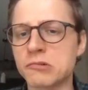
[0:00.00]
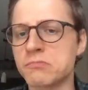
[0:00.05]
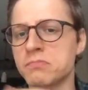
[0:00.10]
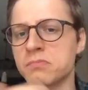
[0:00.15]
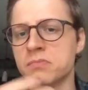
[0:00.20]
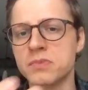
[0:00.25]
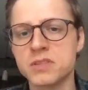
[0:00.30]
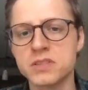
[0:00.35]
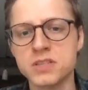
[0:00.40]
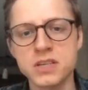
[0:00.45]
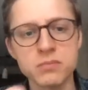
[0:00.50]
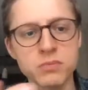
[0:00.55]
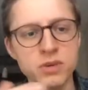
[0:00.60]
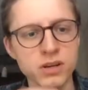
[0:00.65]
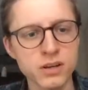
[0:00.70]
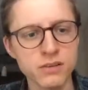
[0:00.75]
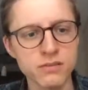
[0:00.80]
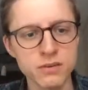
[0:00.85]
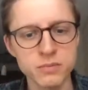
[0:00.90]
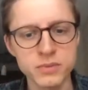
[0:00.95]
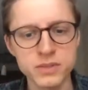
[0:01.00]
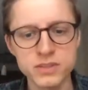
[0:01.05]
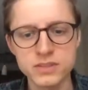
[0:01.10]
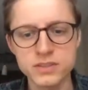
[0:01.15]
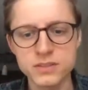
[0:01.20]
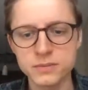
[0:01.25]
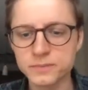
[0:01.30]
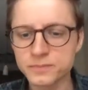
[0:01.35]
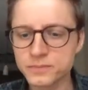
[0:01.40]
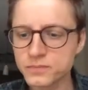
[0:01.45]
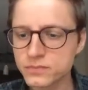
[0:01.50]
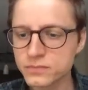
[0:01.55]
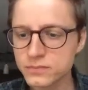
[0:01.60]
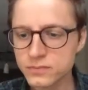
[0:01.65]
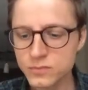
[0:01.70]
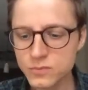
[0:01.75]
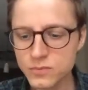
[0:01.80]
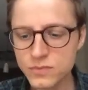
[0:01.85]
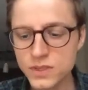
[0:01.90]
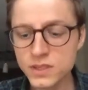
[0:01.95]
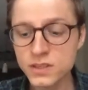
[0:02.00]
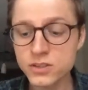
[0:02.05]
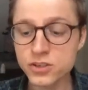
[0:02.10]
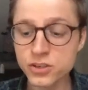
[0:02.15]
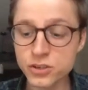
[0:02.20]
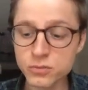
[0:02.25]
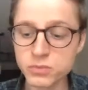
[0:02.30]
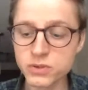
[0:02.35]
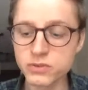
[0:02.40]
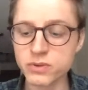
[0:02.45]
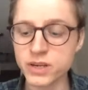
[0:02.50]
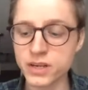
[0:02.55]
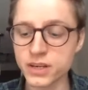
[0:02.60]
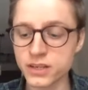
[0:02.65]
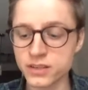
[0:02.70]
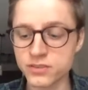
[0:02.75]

schema governance. Should be very